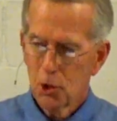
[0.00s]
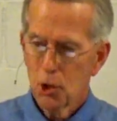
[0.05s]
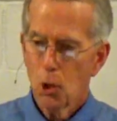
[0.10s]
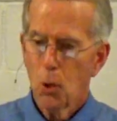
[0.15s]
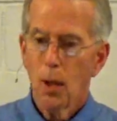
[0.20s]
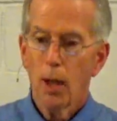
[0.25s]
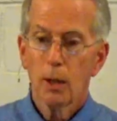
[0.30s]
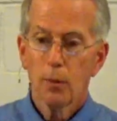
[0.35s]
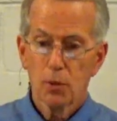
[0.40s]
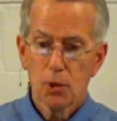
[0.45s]

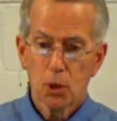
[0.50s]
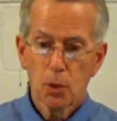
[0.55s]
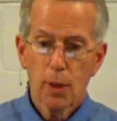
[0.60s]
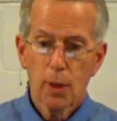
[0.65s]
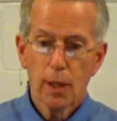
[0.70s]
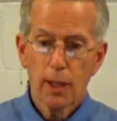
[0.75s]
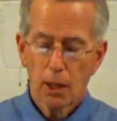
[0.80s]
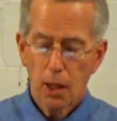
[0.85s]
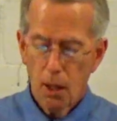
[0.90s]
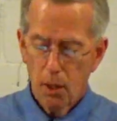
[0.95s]
And so, out of
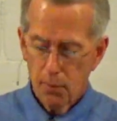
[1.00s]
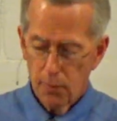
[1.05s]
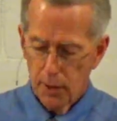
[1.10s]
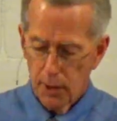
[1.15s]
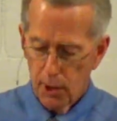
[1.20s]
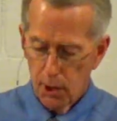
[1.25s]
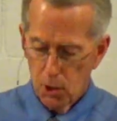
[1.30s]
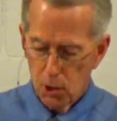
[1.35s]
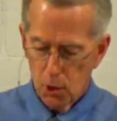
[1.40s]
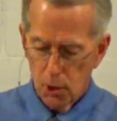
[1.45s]
his great
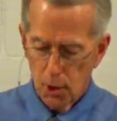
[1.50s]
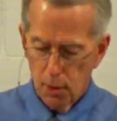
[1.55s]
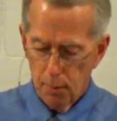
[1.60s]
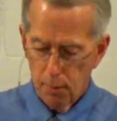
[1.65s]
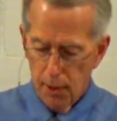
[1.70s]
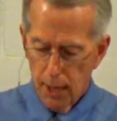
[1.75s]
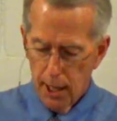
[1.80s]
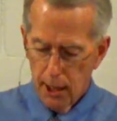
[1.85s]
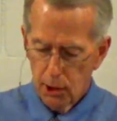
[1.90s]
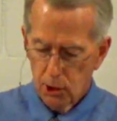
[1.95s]
love and his
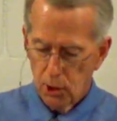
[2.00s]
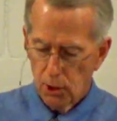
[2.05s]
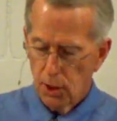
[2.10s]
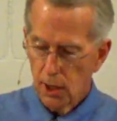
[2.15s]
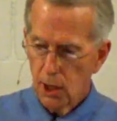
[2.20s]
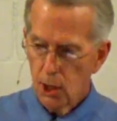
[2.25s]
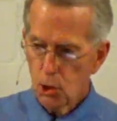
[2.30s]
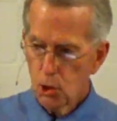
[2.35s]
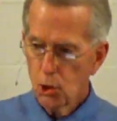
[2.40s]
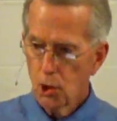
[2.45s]

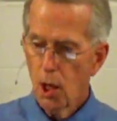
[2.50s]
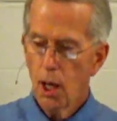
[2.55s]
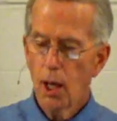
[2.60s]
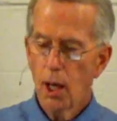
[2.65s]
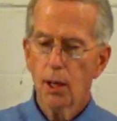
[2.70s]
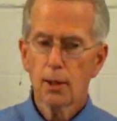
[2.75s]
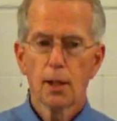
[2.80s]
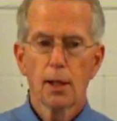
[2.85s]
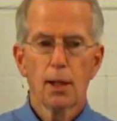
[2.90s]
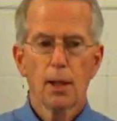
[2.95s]
compassion, he
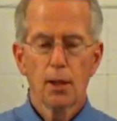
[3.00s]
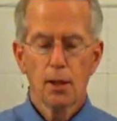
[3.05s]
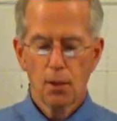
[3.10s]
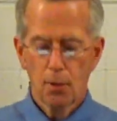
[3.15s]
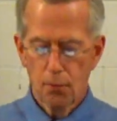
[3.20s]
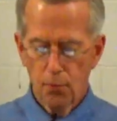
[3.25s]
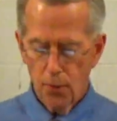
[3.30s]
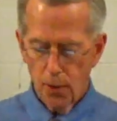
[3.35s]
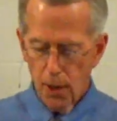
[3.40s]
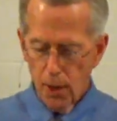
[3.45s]
sought
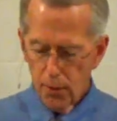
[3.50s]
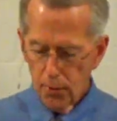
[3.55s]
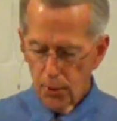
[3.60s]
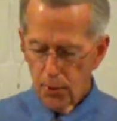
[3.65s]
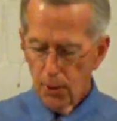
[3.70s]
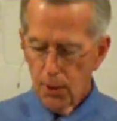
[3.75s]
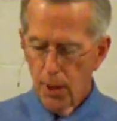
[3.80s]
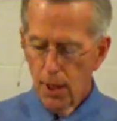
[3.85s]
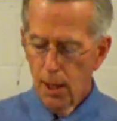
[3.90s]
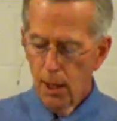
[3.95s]
the
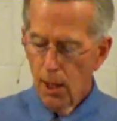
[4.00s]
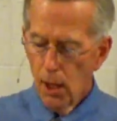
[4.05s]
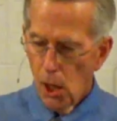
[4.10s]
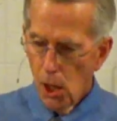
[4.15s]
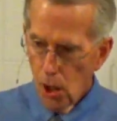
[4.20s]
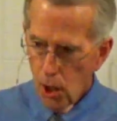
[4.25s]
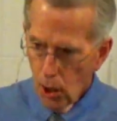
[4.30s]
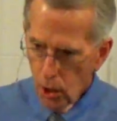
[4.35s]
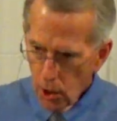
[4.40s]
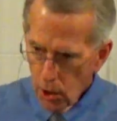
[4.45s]
Father
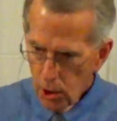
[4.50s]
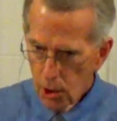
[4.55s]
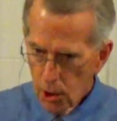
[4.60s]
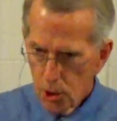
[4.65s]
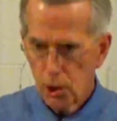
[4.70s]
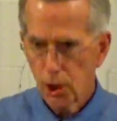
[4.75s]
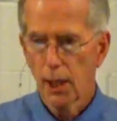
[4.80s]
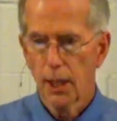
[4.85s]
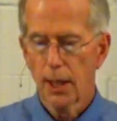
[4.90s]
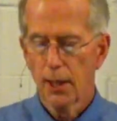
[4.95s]

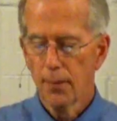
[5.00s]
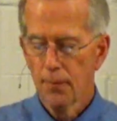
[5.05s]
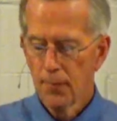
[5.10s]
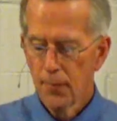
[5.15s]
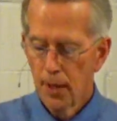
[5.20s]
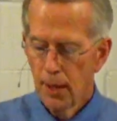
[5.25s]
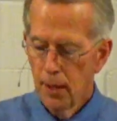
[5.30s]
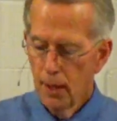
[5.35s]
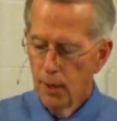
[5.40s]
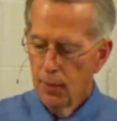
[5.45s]
earnestly
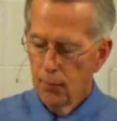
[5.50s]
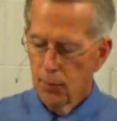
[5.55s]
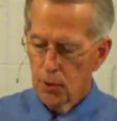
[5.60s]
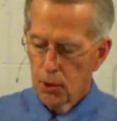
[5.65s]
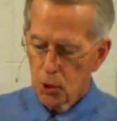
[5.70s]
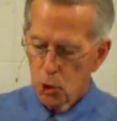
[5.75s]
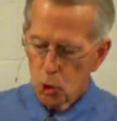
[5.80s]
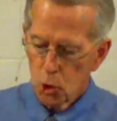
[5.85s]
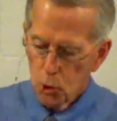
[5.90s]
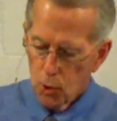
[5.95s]

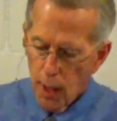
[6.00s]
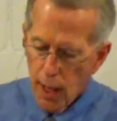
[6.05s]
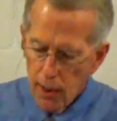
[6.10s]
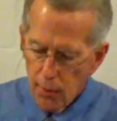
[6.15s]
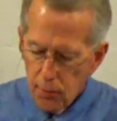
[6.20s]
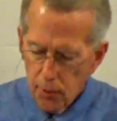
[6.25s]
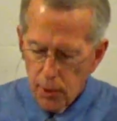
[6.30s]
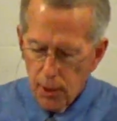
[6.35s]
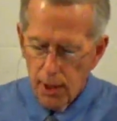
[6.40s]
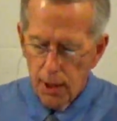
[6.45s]
for the
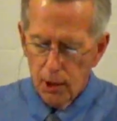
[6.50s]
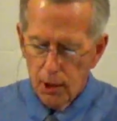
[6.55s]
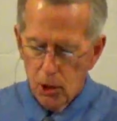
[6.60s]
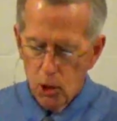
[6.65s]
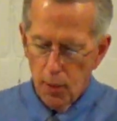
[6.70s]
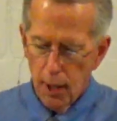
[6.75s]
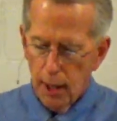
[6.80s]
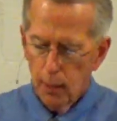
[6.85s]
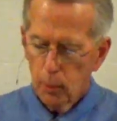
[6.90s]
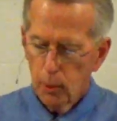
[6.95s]
strength
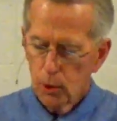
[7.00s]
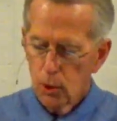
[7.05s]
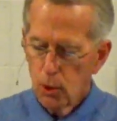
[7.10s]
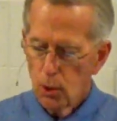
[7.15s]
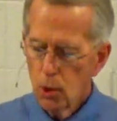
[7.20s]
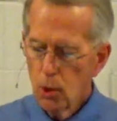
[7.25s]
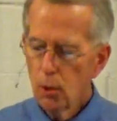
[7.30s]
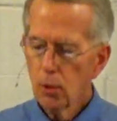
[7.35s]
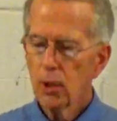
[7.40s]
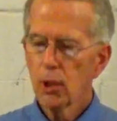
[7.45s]
to be
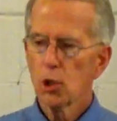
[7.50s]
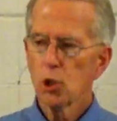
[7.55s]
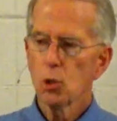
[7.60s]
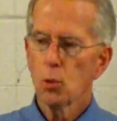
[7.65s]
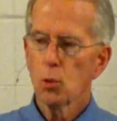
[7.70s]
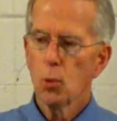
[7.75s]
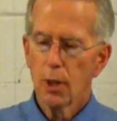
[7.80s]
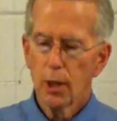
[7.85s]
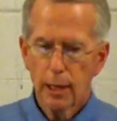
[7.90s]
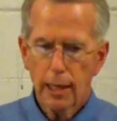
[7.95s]
able to do
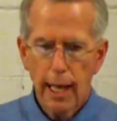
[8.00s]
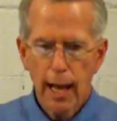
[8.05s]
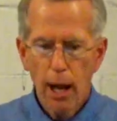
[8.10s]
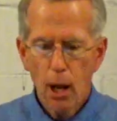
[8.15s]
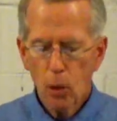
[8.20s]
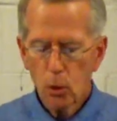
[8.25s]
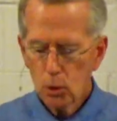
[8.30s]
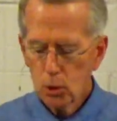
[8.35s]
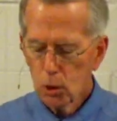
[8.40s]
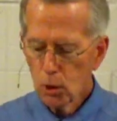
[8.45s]
this with
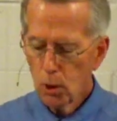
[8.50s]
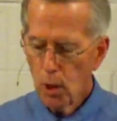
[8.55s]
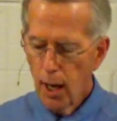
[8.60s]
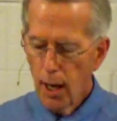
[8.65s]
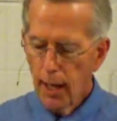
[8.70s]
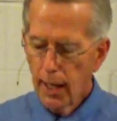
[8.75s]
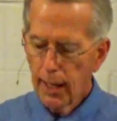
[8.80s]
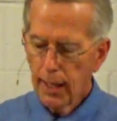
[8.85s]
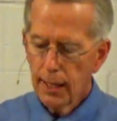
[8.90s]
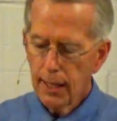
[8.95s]
loud
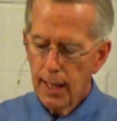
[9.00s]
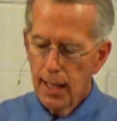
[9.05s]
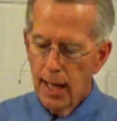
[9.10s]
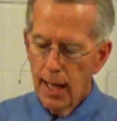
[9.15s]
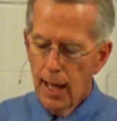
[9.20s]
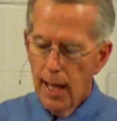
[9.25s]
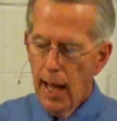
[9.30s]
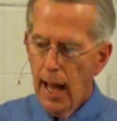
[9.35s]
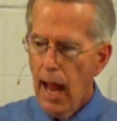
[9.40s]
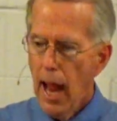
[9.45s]

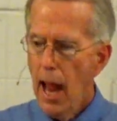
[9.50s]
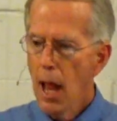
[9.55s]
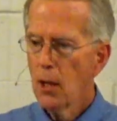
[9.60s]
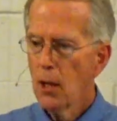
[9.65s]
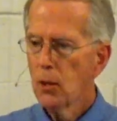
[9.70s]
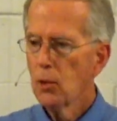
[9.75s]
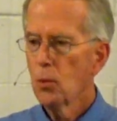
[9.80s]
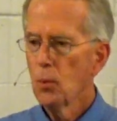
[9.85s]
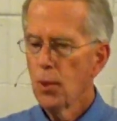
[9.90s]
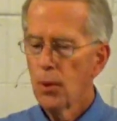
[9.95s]
crying
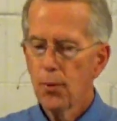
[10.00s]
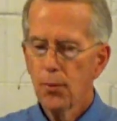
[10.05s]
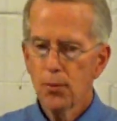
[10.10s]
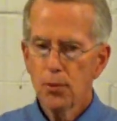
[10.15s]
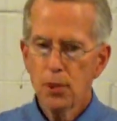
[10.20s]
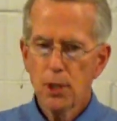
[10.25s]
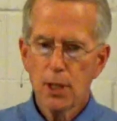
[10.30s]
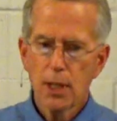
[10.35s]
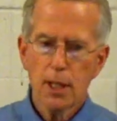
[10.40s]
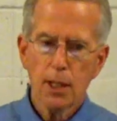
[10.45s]
and
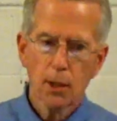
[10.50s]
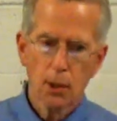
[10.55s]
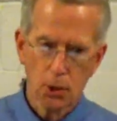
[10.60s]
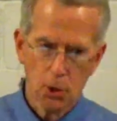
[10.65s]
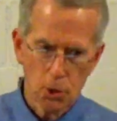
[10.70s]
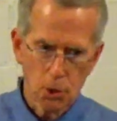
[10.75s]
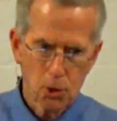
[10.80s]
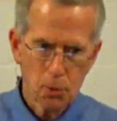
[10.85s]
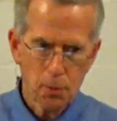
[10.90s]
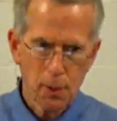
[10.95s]
with
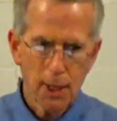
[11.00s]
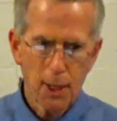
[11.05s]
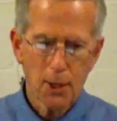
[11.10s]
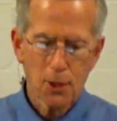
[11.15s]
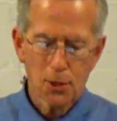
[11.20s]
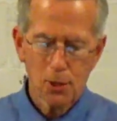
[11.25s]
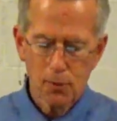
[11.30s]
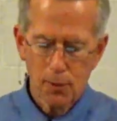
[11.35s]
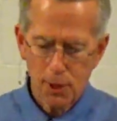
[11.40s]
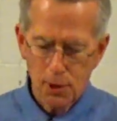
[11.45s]
tears
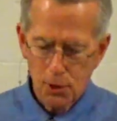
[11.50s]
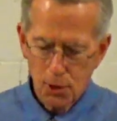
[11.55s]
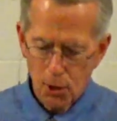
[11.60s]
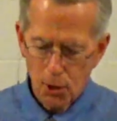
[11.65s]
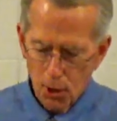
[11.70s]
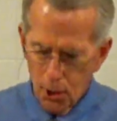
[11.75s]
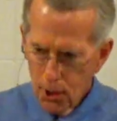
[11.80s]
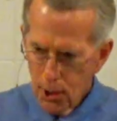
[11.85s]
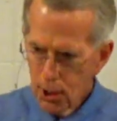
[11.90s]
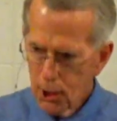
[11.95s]
because of
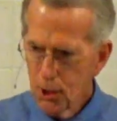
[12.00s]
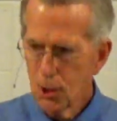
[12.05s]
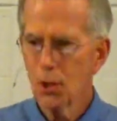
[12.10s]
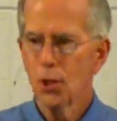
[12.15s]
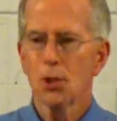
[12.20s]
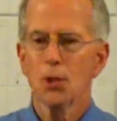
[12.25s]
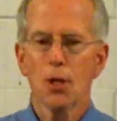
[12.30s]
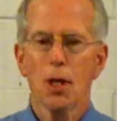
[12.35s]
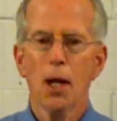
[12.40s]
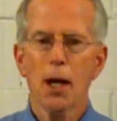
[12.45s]
his
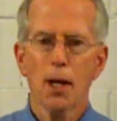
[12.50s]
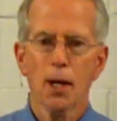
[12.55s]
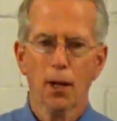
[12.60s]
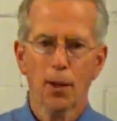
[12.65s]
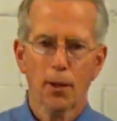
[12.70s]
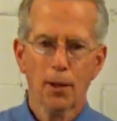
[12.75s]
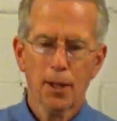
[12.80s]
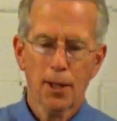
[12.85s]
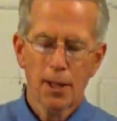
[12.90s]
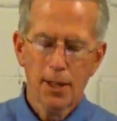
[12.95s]
earnest
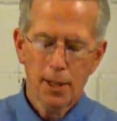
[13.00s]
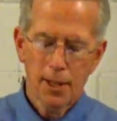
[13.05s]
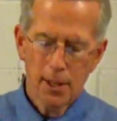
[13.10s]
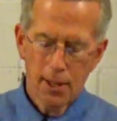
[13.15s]
desire